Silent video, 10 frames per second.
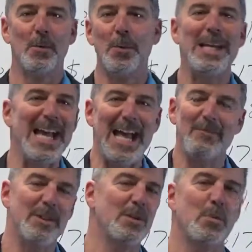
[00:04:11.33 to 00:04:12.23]
We
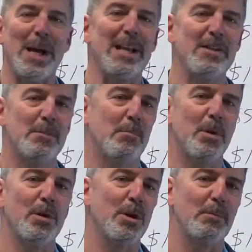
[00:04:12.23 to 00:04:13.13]
have the greatest
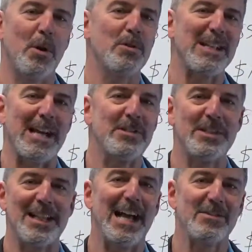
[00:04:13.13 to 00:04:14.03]
broker post
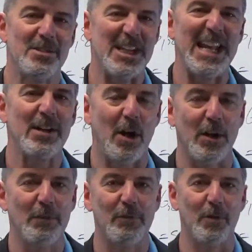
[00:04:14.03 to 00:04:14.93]
license classes in
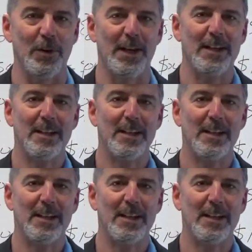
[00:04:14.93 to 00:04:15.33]
all of Florida.